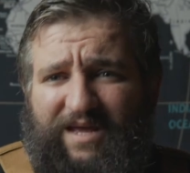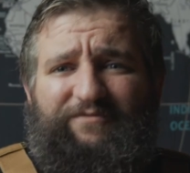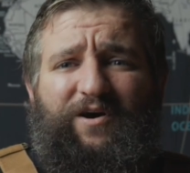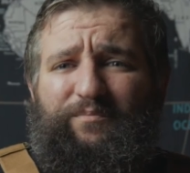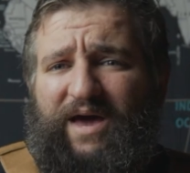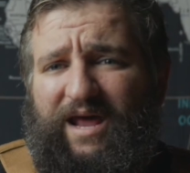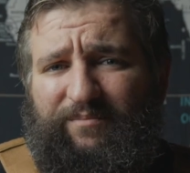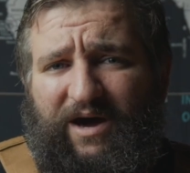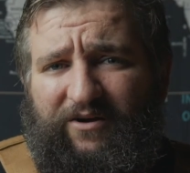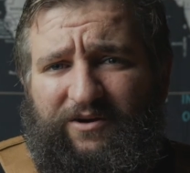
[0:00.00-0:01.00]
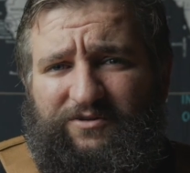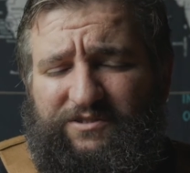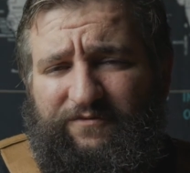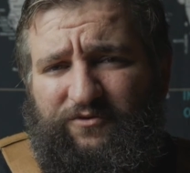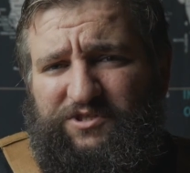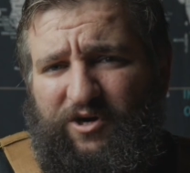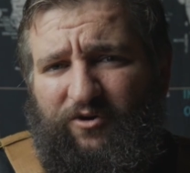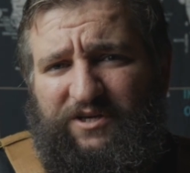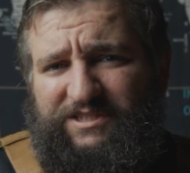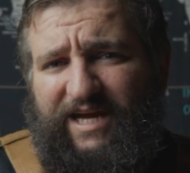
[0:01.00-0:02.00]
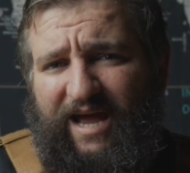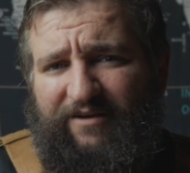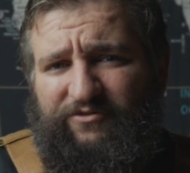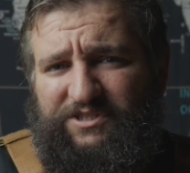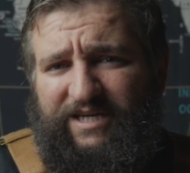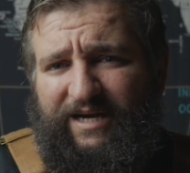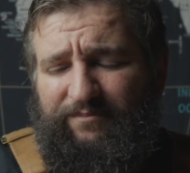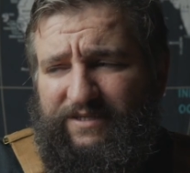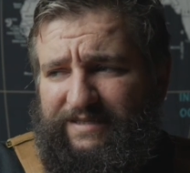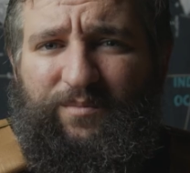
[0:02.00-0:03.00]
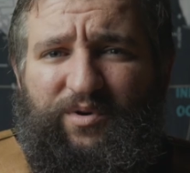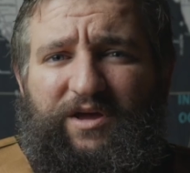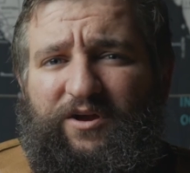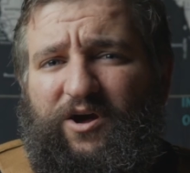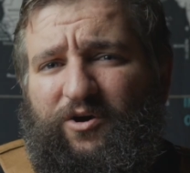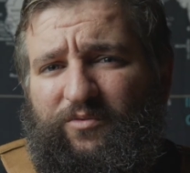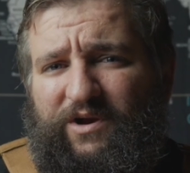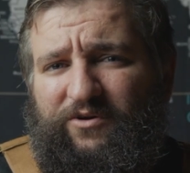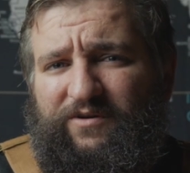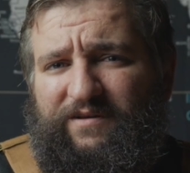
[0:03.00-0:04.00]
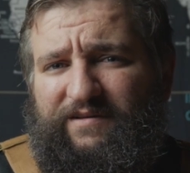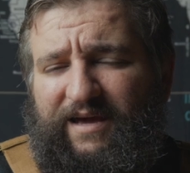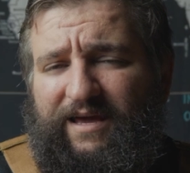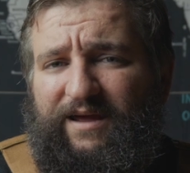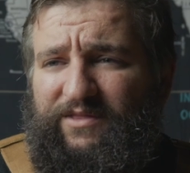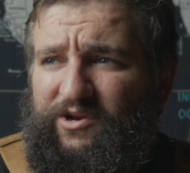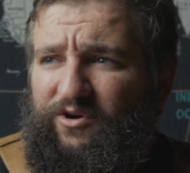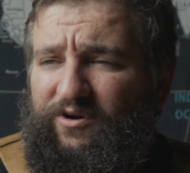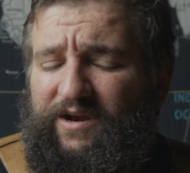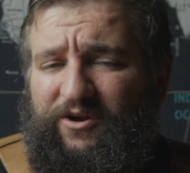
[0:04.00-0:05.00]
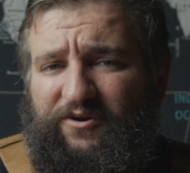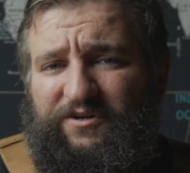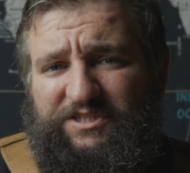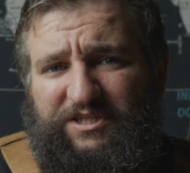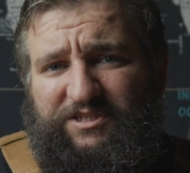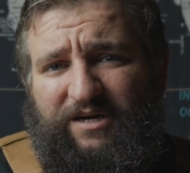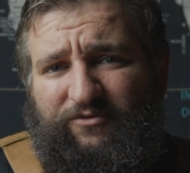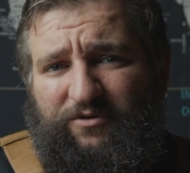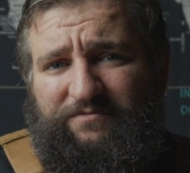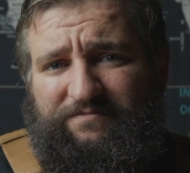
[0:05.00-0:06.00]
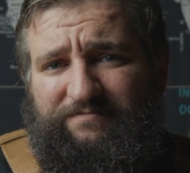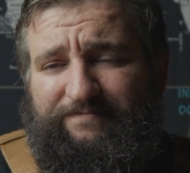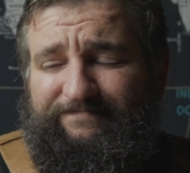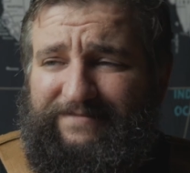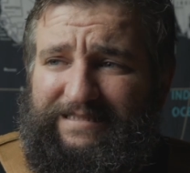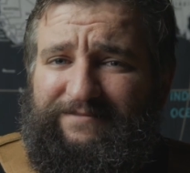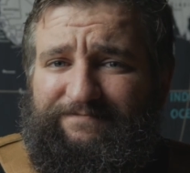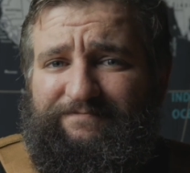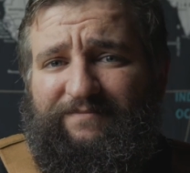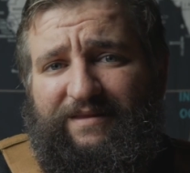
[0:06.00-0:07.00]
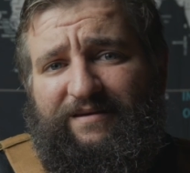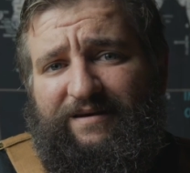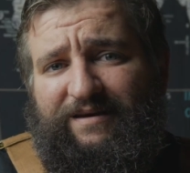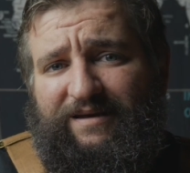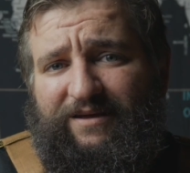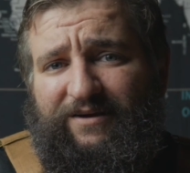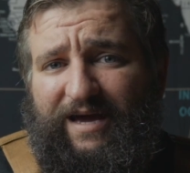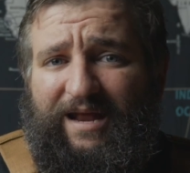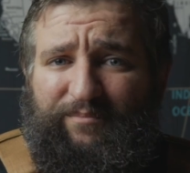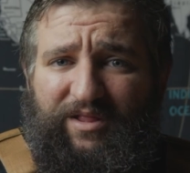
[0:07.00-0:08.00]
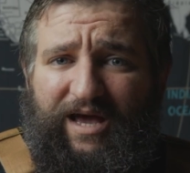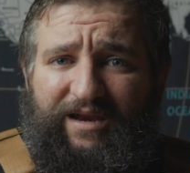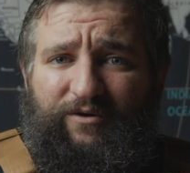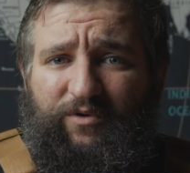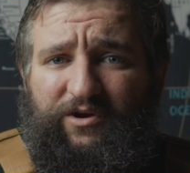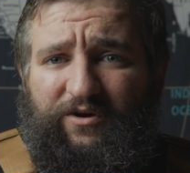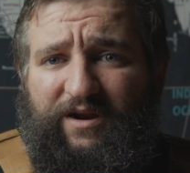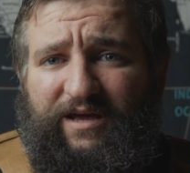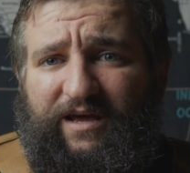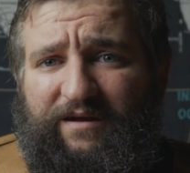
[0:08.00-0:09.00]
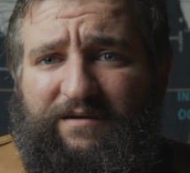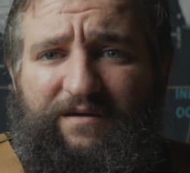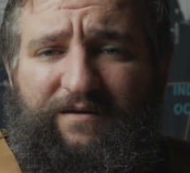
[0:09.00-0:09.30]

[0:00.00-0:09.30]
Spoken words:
I felt bad about it. It was the first scarlet snake I ever seen, but you know, when you're digging in the dirt and you're using the shovel, well, you're kind of blind to what you're gonna hit.